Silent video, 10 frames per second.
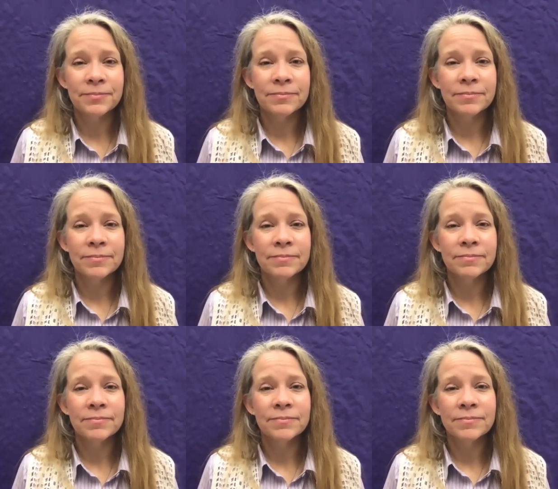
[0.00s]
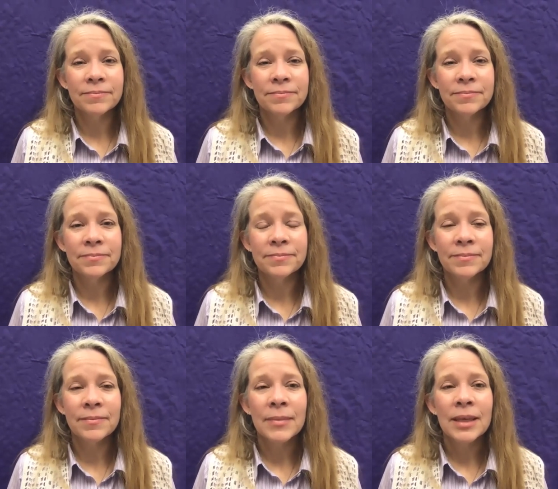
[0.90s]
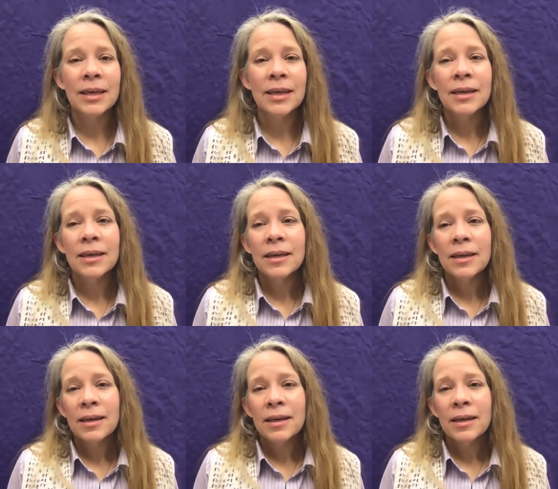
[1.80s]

Nothing is said.